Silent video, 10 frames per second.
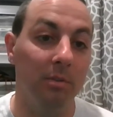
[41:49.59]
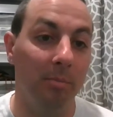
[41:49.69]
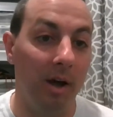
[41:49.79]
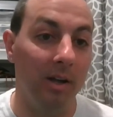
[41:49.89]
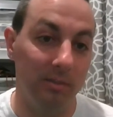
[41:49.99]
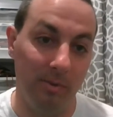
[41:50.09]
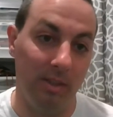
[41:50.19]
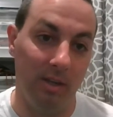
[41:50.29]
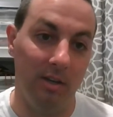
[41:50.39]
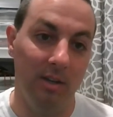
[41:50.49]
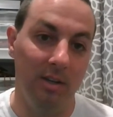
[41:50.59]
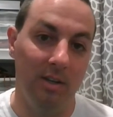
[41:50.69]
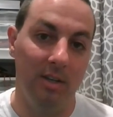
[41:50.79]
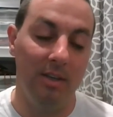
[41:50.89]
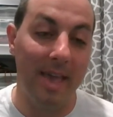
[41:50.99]
to bond with it.
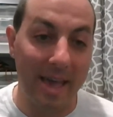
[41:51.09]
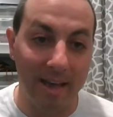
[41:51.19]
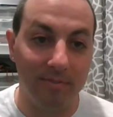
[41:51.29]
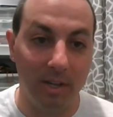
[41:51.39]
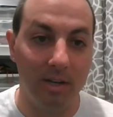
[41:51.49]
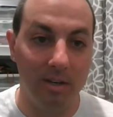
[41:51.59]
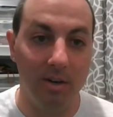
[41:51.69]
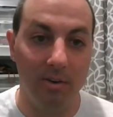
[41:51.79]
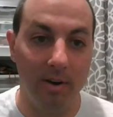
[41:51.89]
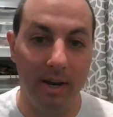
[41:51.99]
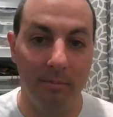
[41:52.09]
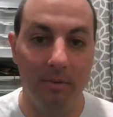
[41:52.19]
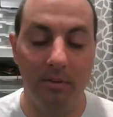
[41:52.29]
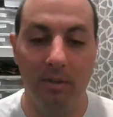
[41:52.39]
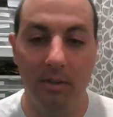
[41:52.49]
You have to get to know your animal.